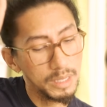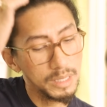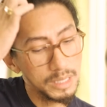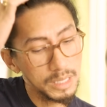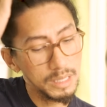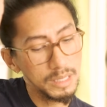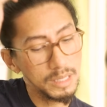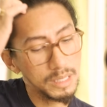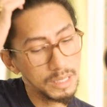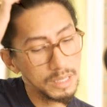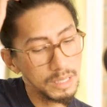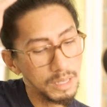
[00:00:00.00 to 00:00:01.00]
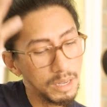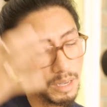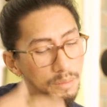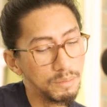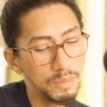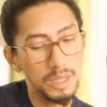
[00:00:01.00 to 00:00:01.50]
since
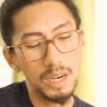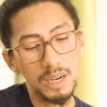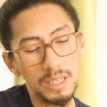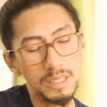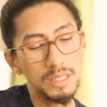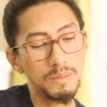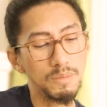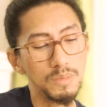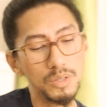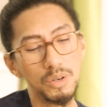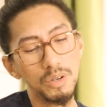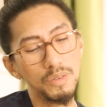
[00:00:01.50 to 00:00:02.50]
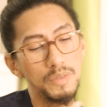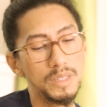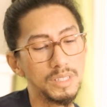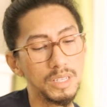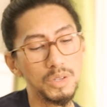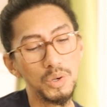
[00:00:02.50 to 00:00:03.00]
um, there is some sort of
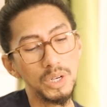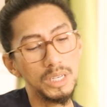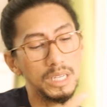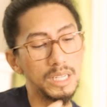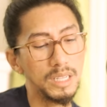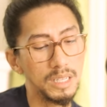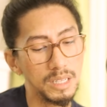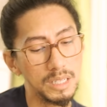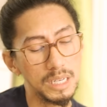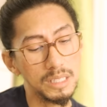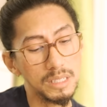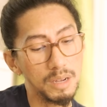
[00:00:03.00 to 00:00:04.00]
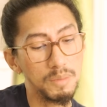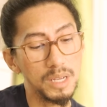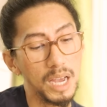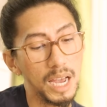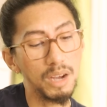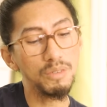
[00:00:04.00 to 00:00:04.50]
insecurity that is
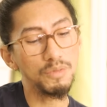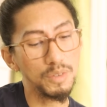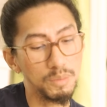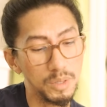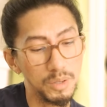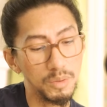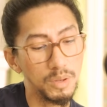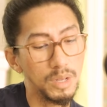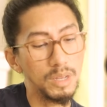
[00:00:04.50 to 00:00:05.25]
coming out from you